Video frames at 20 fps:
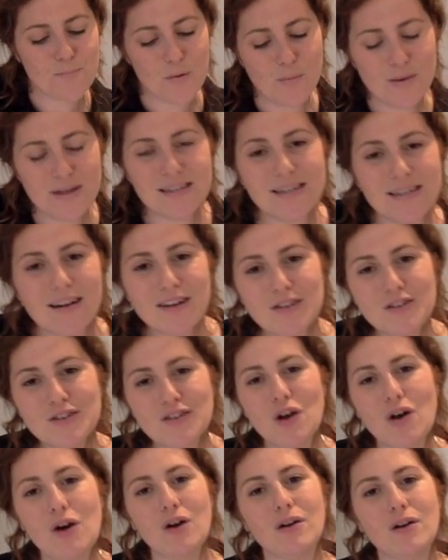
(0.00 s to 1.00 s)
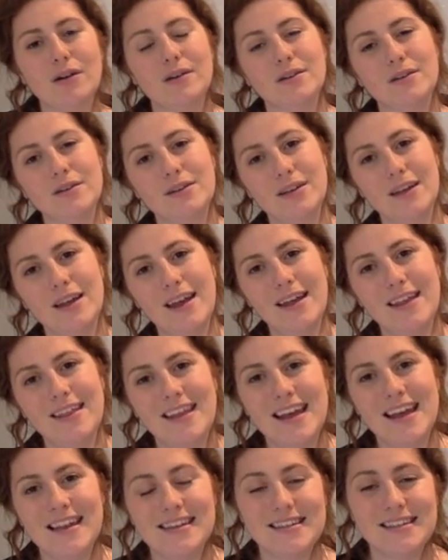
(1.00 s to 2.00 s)
we sung a song at the
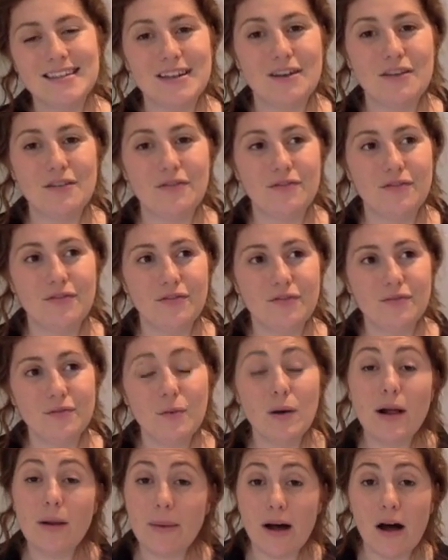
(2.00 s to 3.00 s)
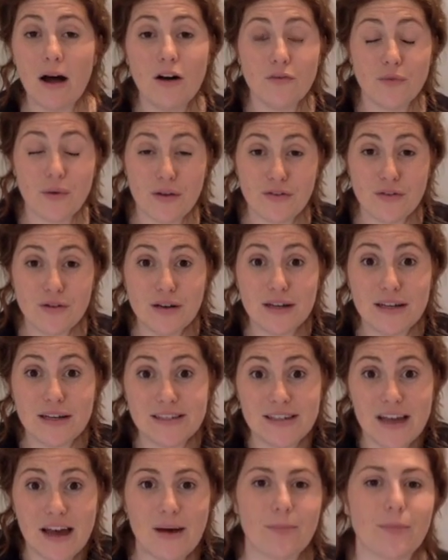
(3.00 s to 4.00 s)
end of, well, about halfway through last
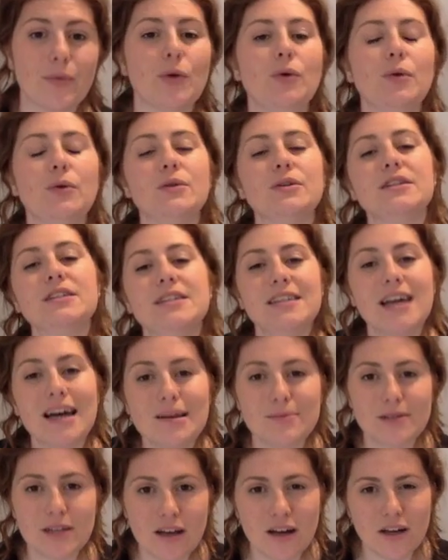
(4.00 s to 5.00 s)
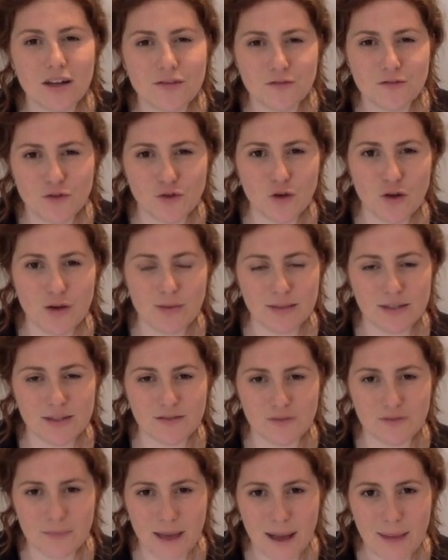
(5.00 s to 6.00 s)
term, called Times Are Hard for Dreamers
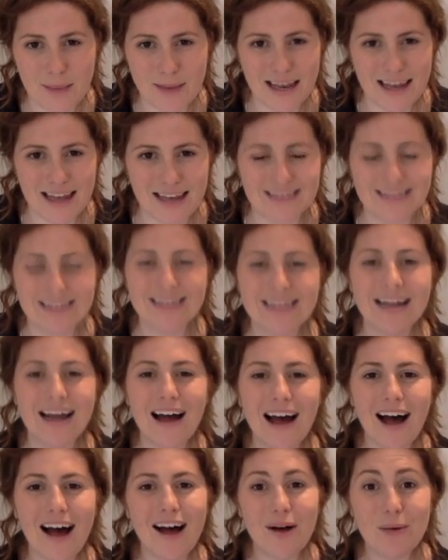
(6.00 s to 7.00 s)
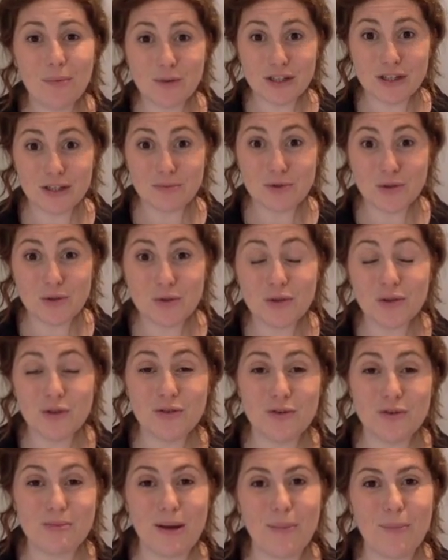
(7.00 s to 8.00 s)
from Amelie, which I'm sure you
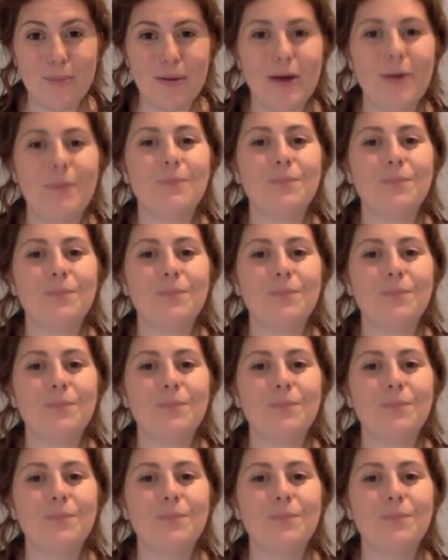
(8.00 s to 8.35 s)
remember.